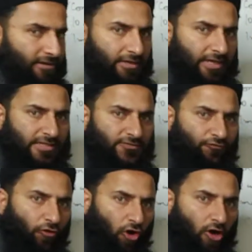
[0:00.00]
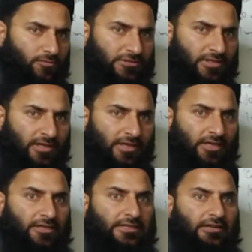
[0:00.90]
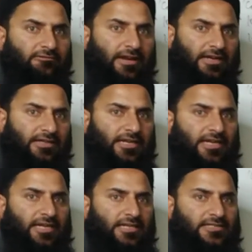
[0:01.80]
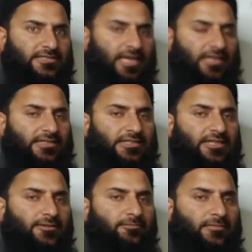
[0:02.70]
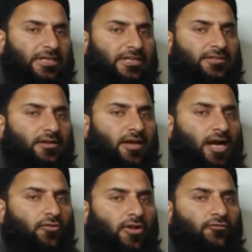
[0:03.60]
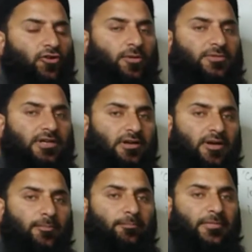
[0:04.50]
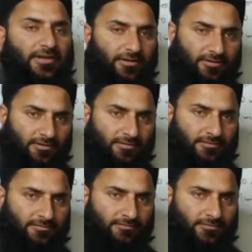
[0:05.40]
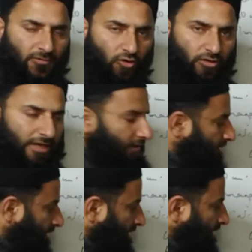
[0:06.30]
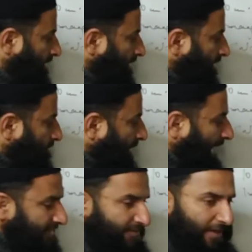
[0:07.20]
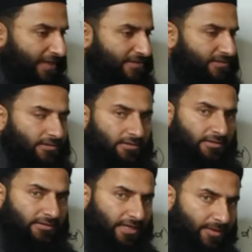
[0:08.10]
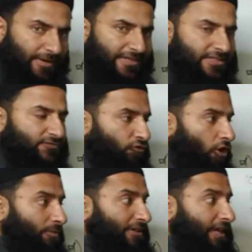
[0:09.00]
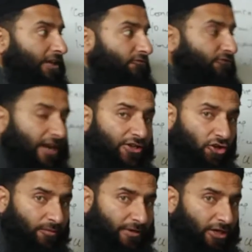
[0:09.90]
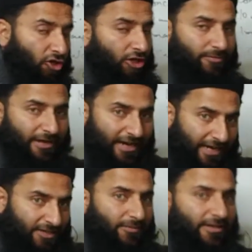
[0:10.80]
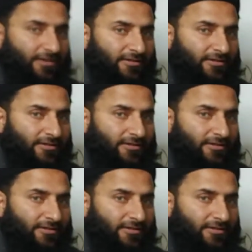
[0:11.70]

is formed 20 centimeter away from the mirror. Okay, miles means the image is formed in front of mirror, not behind mirror.